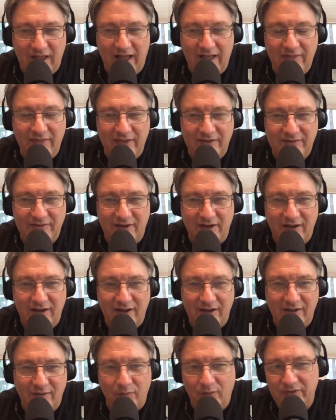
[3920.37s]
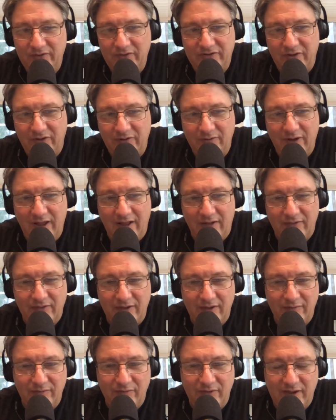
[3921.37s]
that, well, he's still
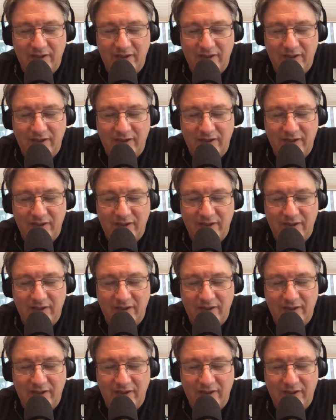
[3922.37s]
around.